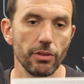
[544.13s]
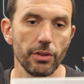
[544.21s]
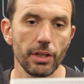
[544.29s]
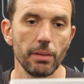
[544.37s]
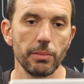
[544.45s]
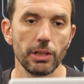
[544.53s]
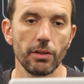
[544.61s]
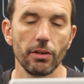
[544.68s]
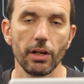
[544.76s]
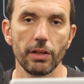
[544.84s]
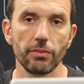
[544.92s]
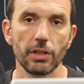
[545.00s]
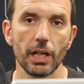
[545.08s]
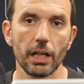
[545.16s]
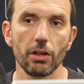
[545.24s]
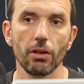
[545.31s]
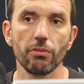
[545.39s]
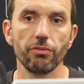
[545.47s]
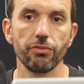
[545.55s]
for them, if they are
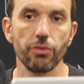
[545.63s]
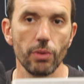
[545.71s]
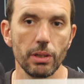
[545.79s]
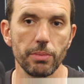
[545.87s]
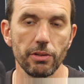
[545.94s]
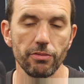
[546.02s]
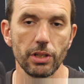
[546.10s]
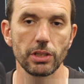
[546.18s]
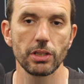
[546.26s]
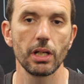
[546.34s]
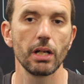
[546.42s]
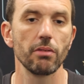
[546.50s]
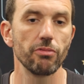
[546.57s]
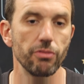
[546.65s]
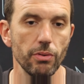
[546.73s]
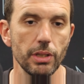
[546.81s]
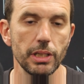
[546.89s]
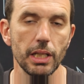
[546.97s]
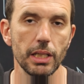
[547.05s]
not fully professional and
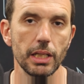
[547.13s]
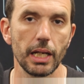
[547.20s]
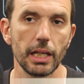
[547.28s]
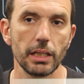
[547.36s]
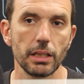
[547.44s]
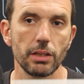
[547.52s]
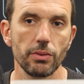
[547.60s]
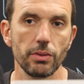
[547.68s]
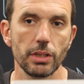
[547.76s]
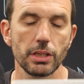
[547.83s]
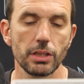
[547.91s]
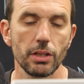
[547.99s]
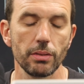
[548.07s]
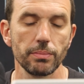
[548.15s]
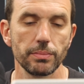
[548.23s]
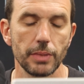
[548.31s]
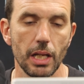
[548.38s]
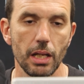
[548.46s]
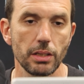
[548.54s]
fully dedicated to this. So
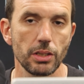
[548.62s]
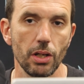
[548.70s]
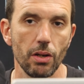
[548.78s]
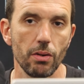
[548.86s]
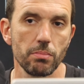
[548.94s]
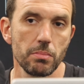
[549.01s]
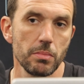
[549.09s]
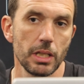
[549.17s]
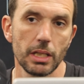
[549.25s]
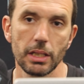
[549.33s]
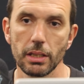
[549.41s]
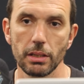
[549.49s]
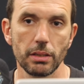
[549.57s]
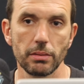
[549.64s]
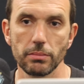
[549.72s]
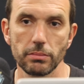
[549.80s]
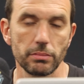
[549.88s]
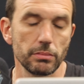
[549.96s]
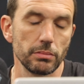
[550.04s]
that's
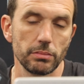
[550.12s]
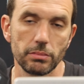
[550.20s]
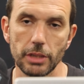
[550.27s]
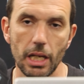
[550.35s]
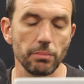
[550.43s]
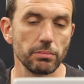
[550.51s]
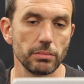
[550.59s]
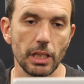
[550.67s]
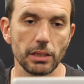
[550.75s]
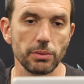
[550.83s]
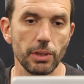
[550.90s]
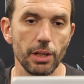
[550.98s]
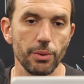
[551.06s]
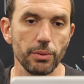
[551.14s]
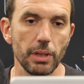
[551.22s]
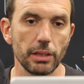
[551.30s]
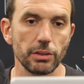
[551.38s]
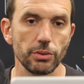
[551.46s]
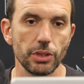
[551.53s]
what I would
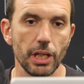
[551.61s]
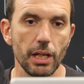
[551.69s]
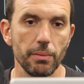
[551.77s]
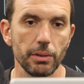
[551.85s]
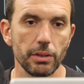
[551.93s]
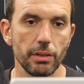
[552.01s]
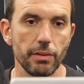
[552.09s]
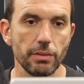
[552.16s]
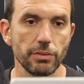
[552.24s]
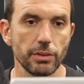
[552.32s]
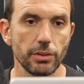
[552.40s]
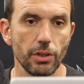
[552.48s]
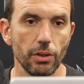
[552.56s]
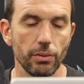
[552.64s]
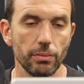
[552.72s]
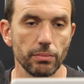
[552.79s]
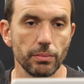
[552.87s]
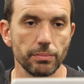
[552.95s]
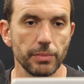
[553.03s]
like to say about the refs. So
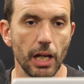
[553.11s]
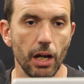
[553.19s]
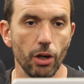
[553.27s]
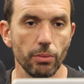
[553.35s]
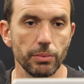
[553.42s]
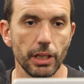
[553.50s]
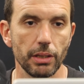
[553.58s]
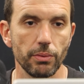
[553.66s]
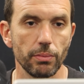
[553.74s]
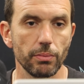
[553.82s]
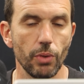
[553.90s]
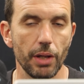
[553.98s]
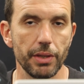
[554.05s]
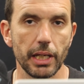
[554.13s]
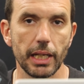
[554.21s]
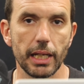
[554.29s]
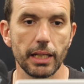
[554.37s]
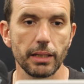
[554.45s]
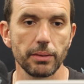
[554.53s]
I hope they one day
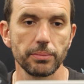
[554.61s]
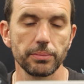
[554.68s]
get it.